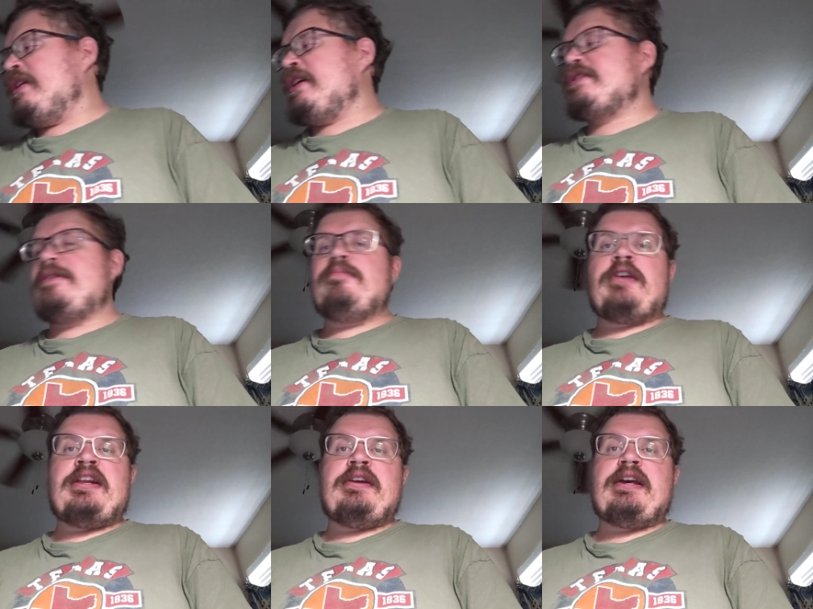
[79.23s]
Next up,
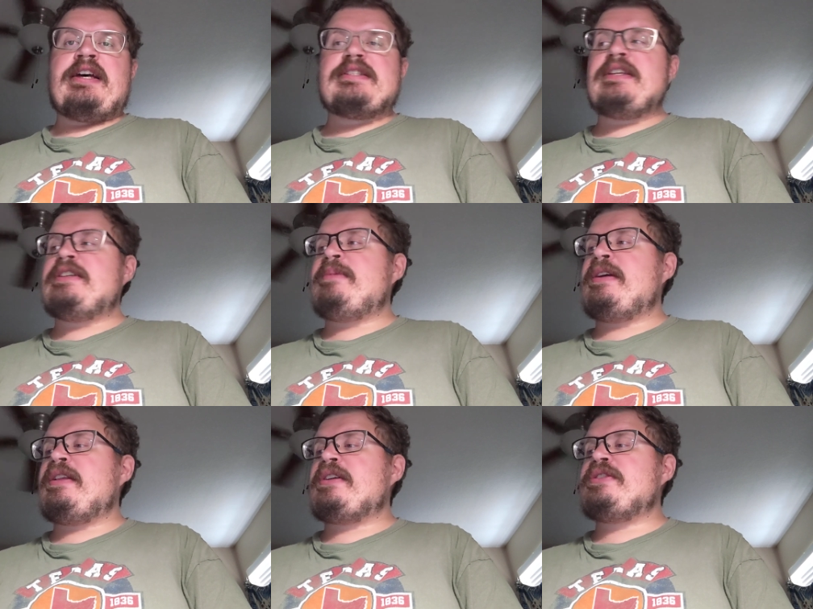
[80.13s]
brand new casting to my
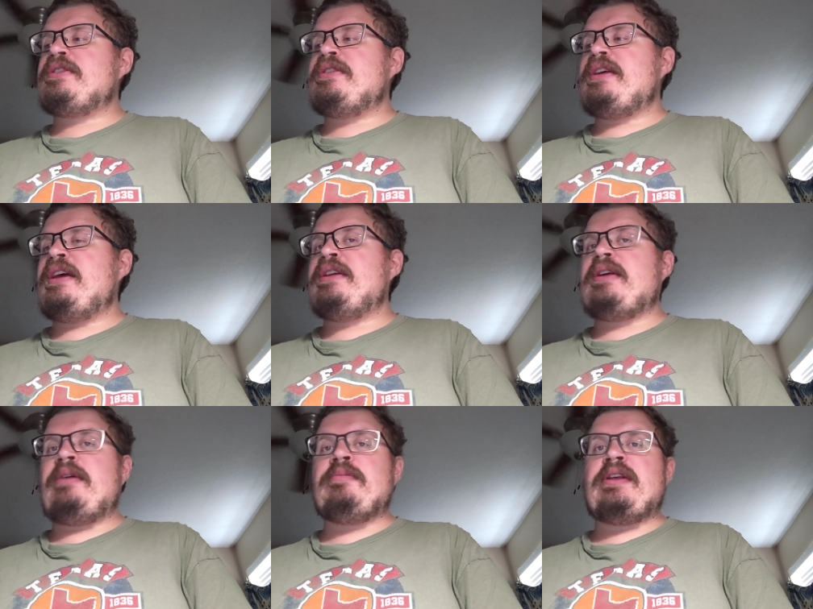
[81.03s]
collection,
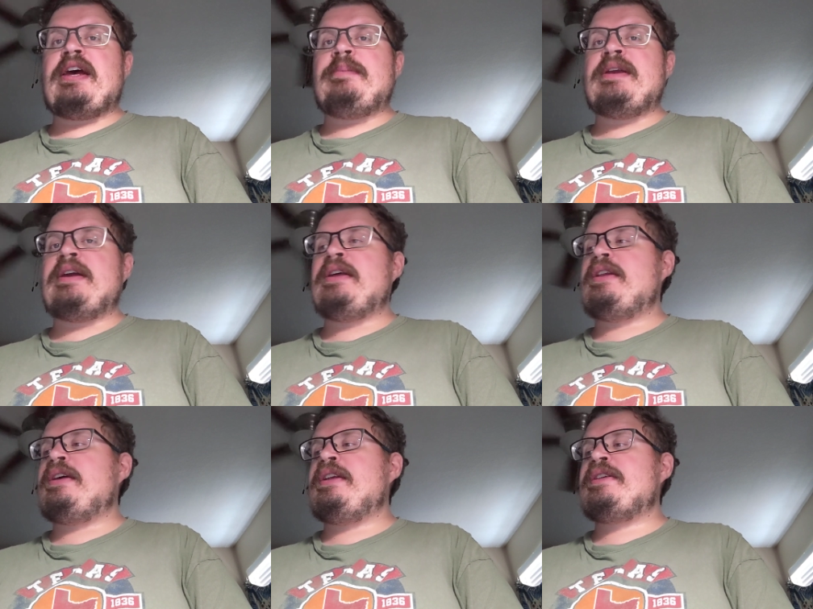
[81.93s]
and I'm really happy to get
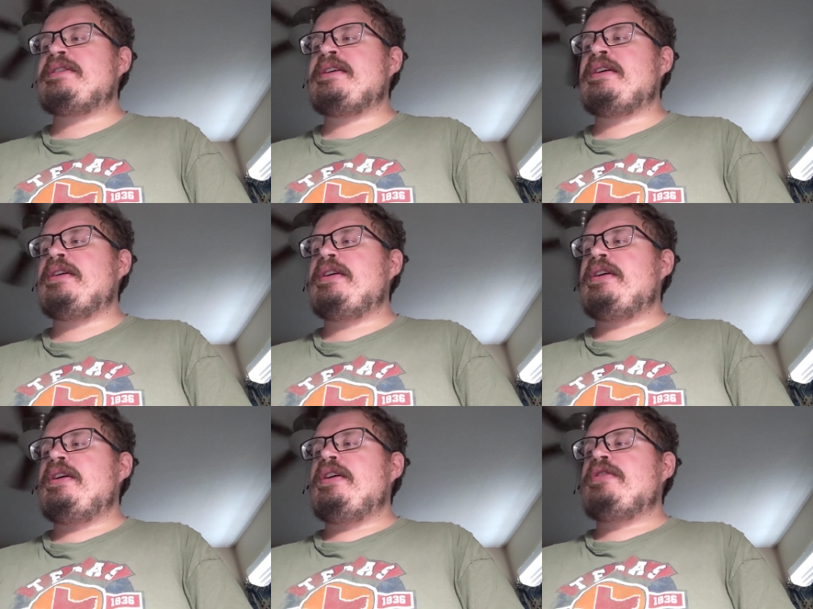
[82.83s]
it. It is a
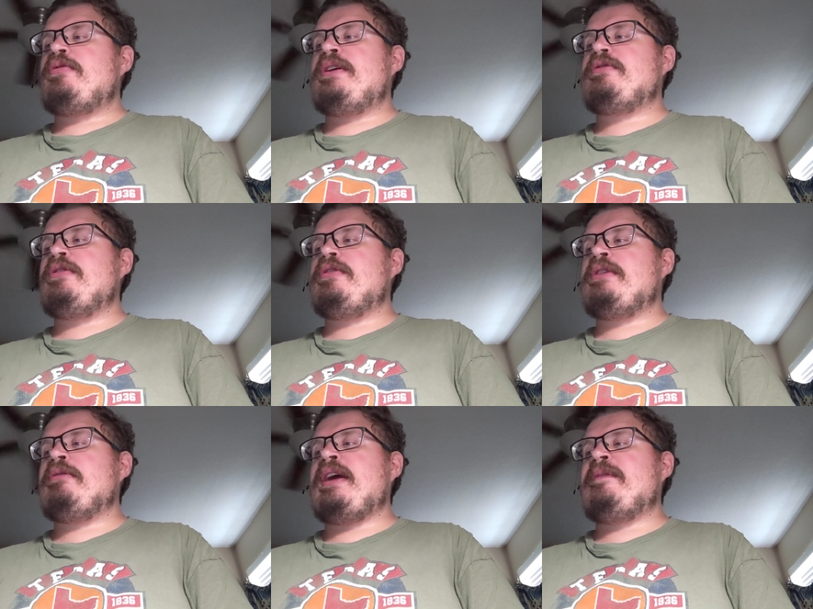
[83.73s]

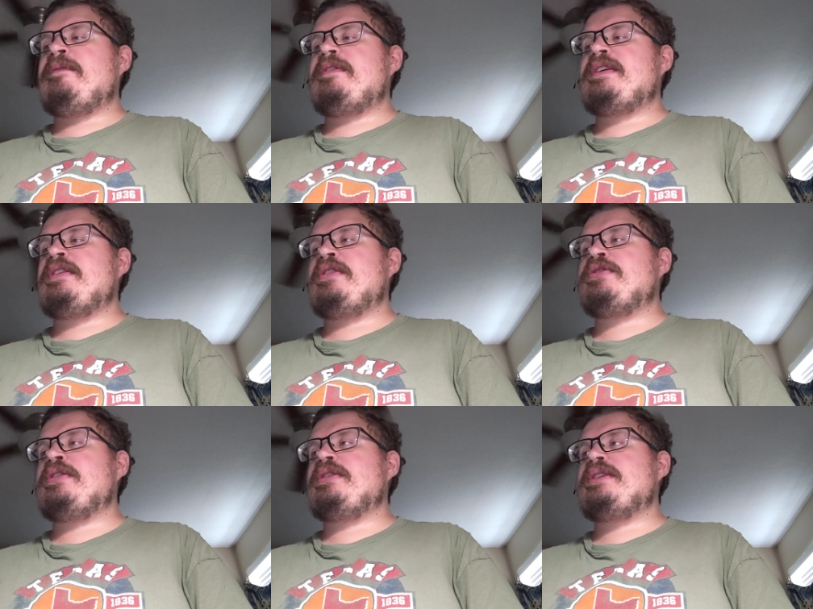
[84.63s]
2023 Ram
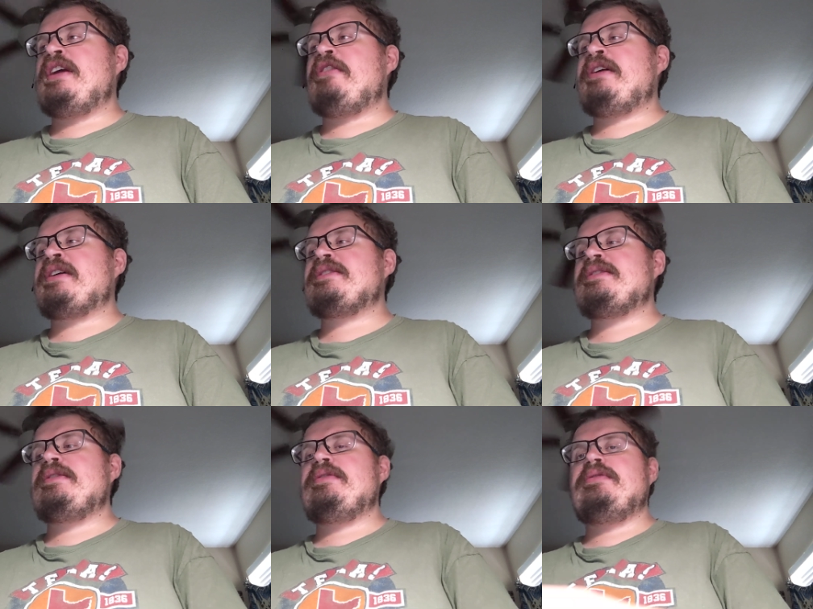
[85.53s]
1500 TRX